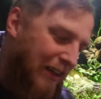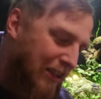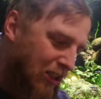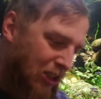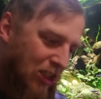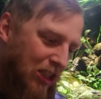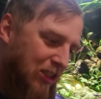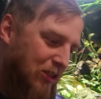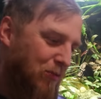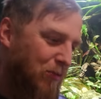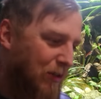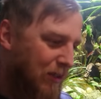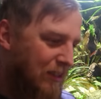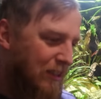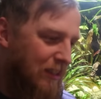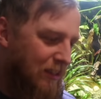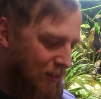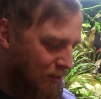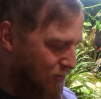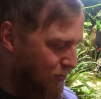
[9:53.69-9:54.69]
I just
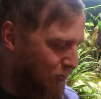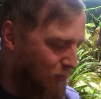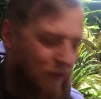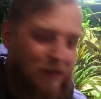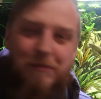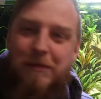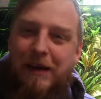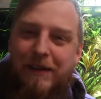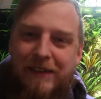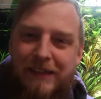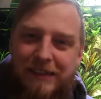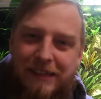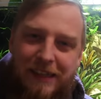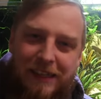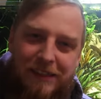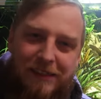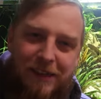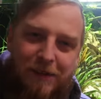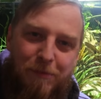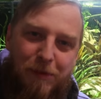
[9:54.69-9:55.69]
wanted to talk about this
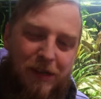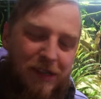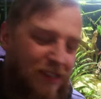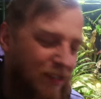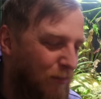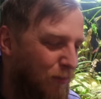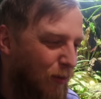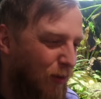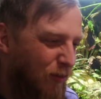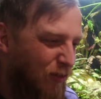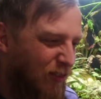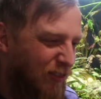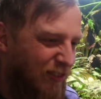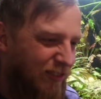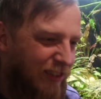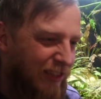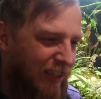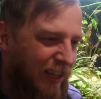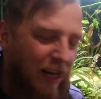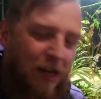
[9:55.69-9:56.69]
heater because it wasn't,